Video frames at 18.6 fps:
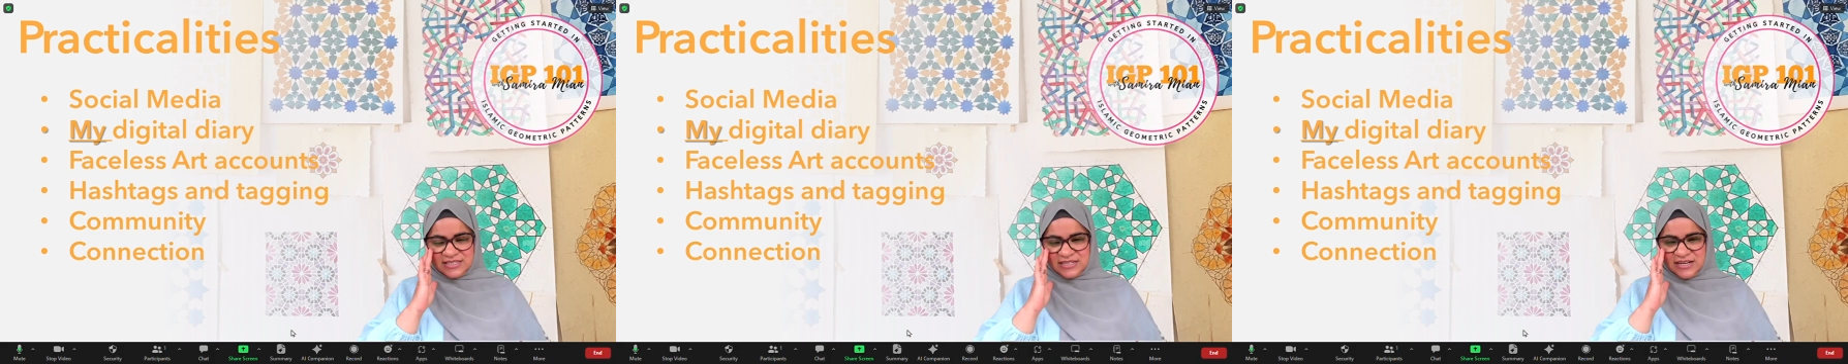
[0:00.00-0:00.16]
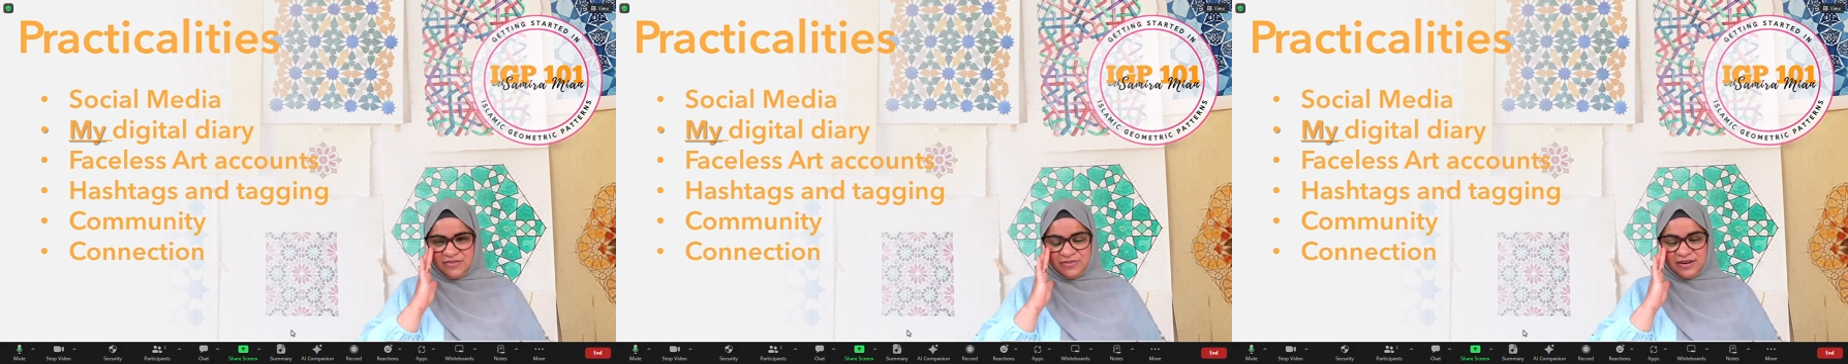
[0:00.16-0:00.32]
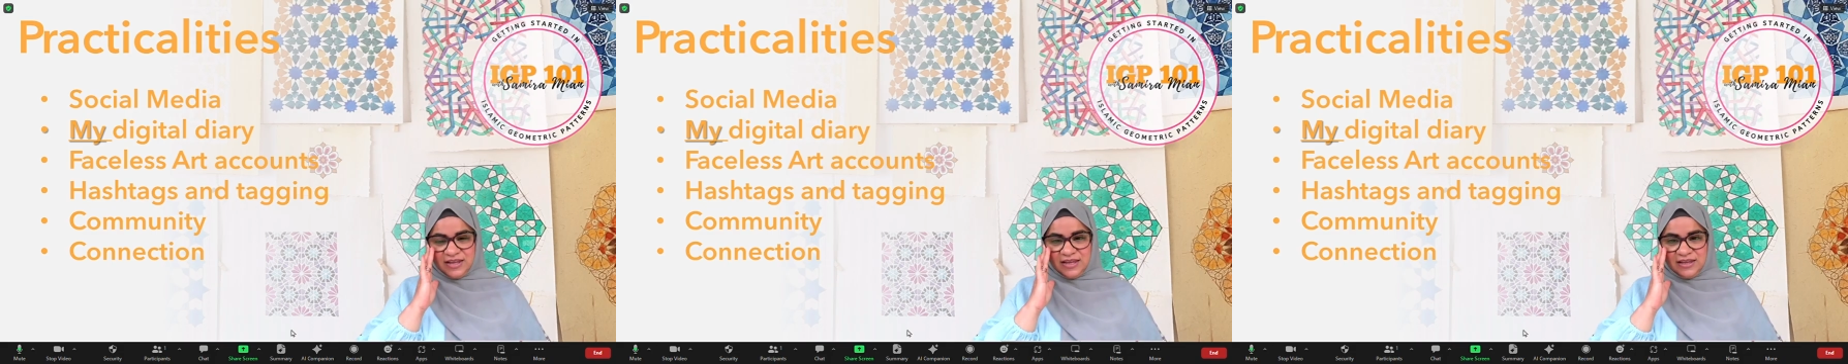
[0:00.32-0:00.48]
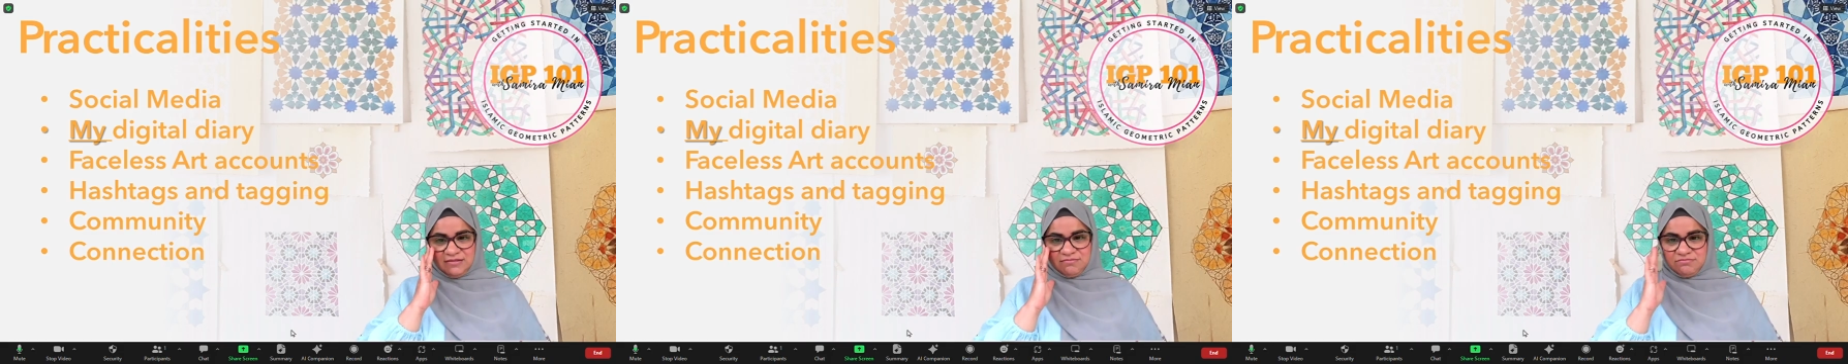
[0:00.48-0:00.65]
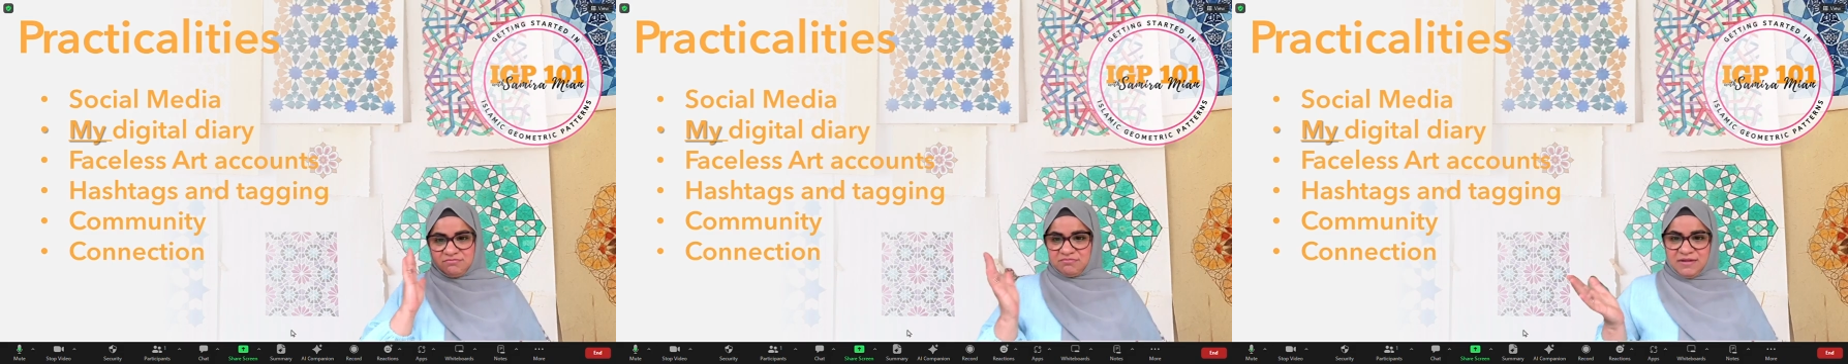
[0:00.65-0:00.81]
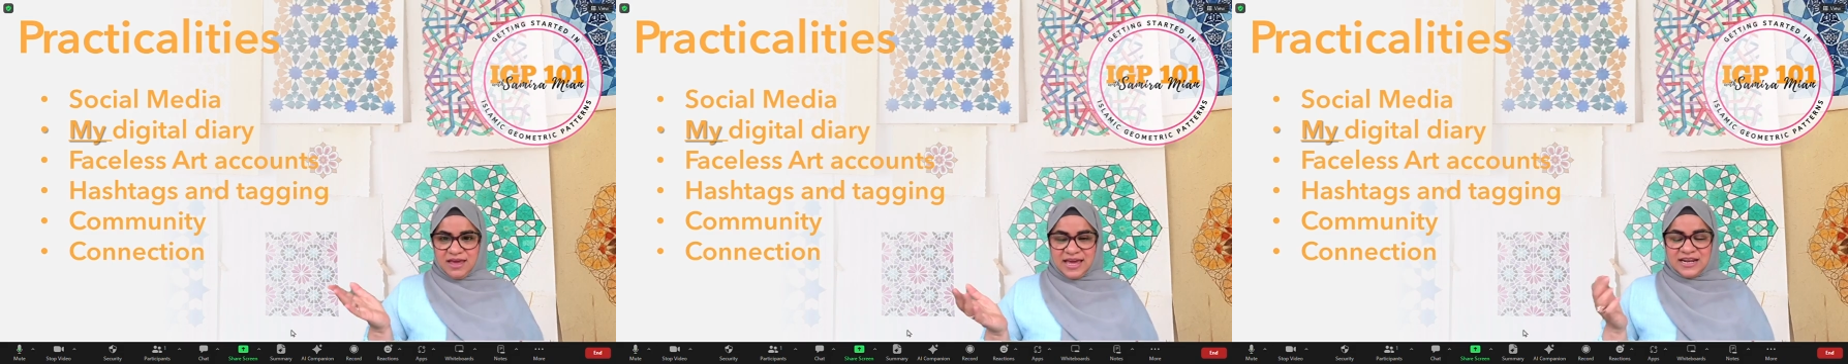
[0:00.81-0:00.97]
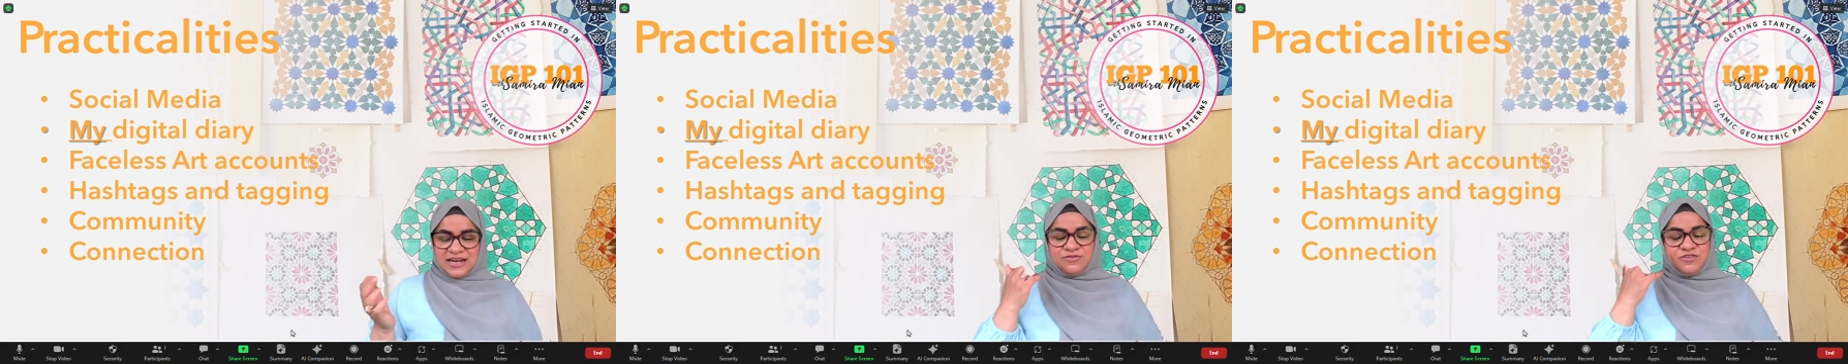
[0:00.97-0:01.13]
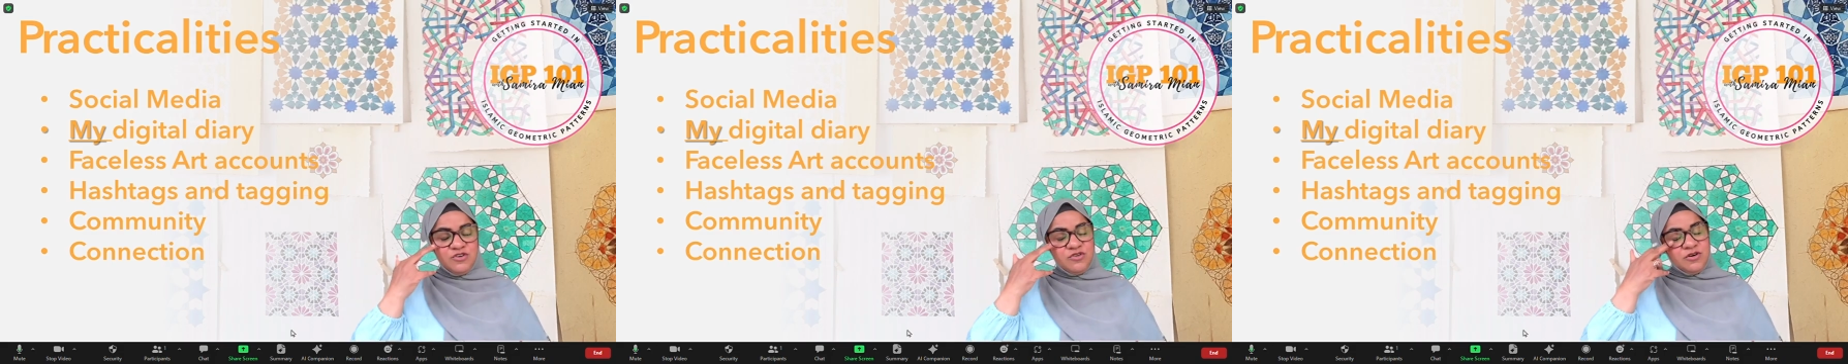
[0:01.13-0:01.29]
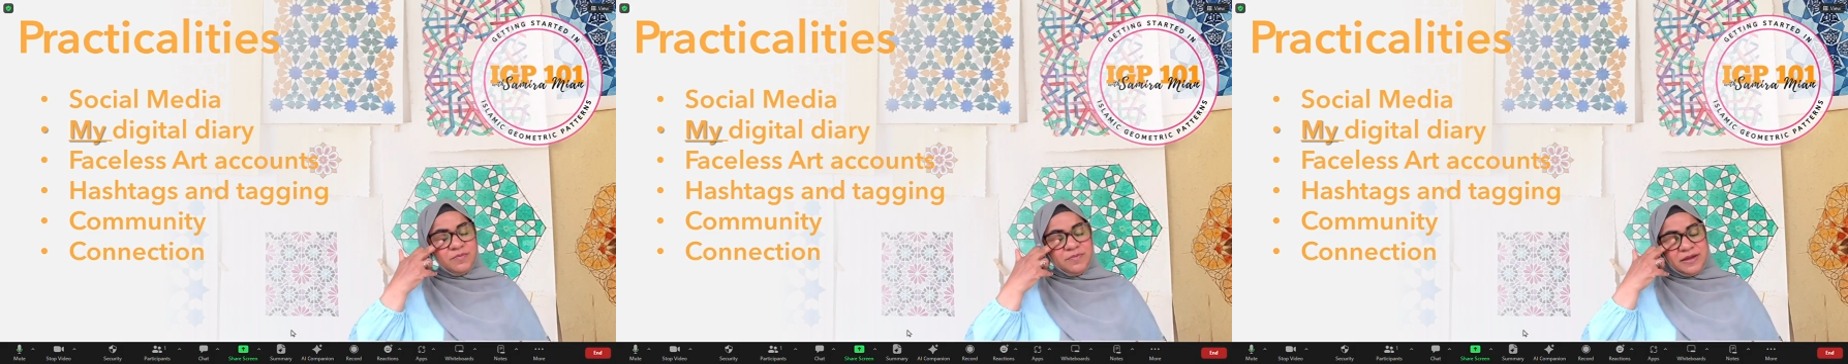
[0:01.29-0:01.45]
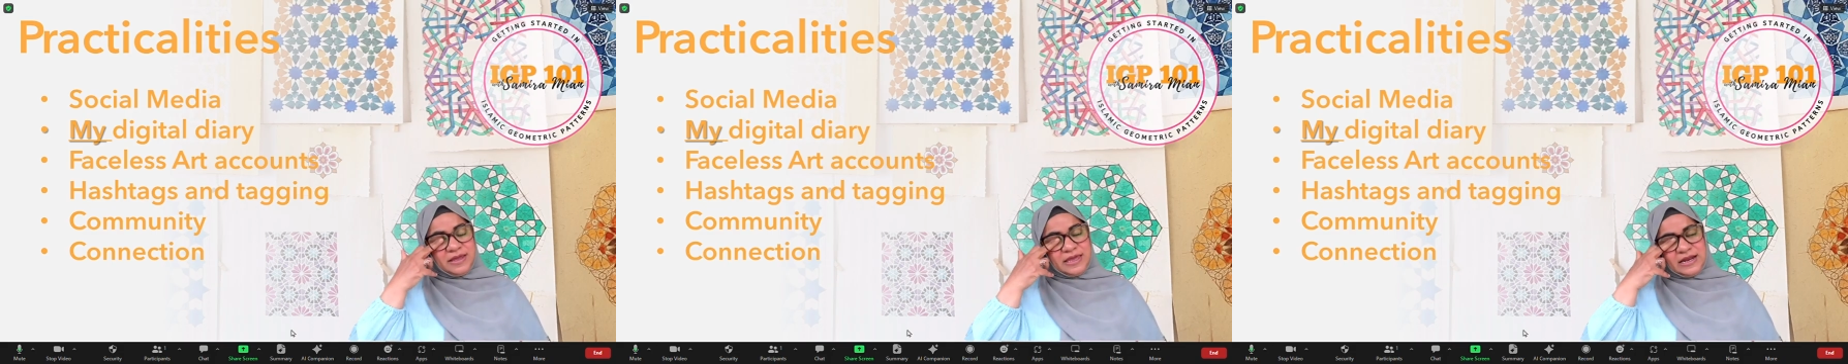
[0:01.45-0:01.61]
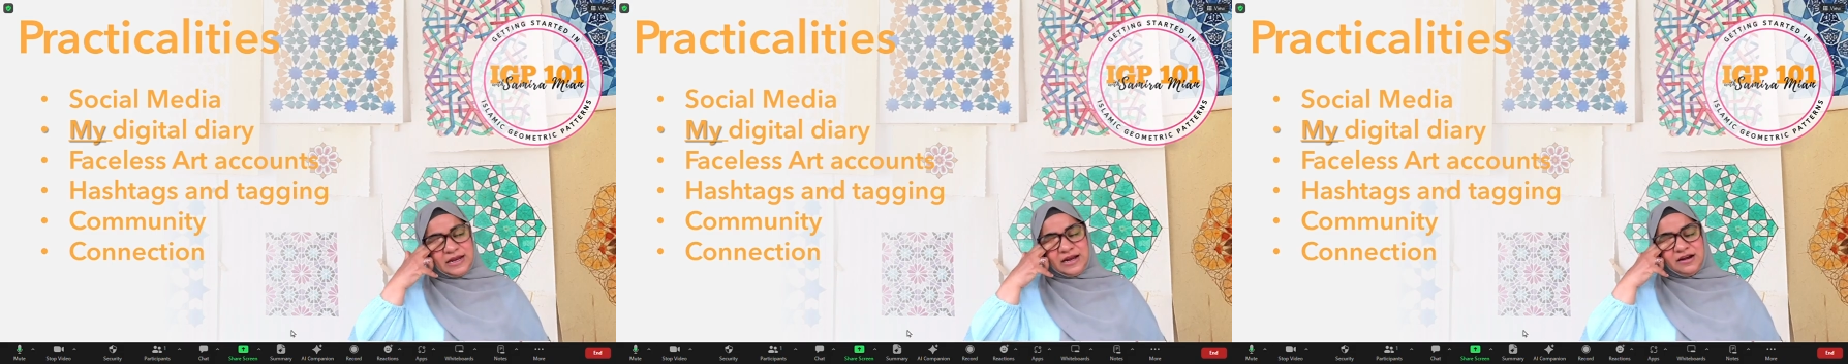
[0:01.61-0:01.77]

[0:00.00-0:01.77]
fakery, with genuine,